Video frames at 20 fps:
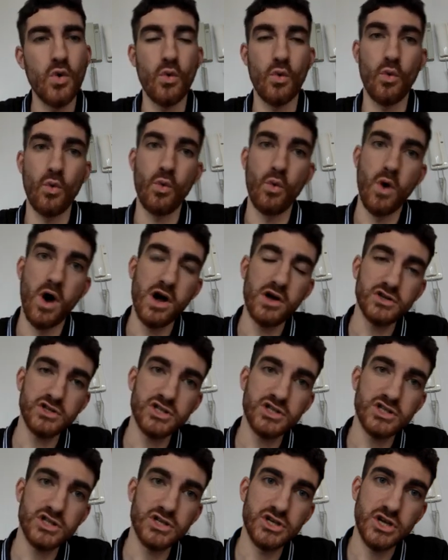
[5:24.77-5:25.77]

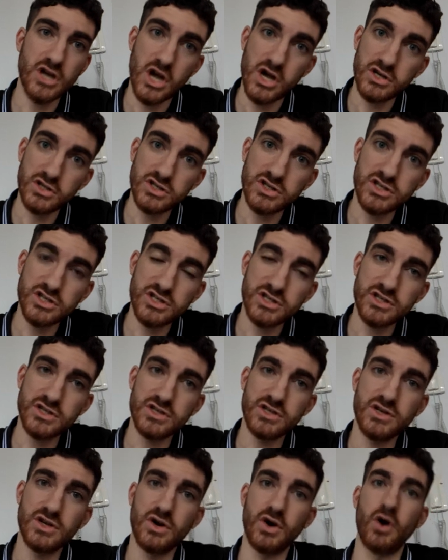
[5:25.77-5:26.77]
Was not
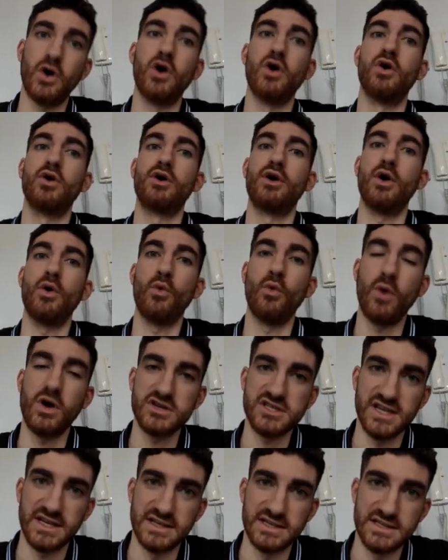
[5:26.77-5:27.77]
or
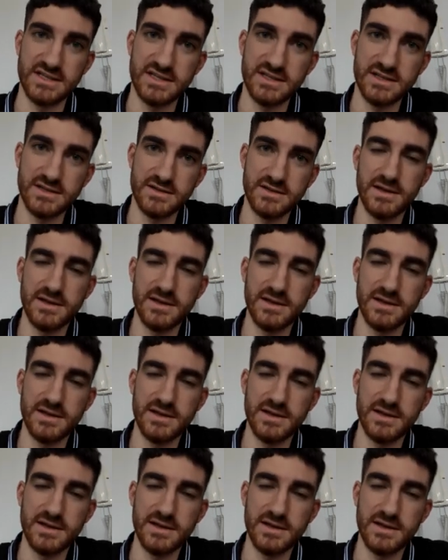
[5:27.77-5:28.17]
wasn't.